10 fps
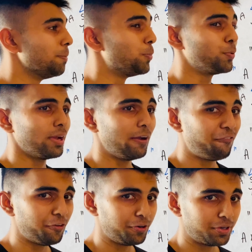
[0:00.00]
put
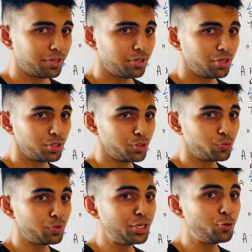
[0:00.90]
effort, you
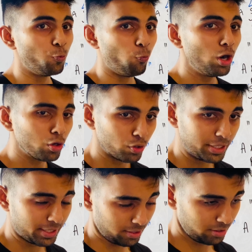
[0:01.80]
need to work on it.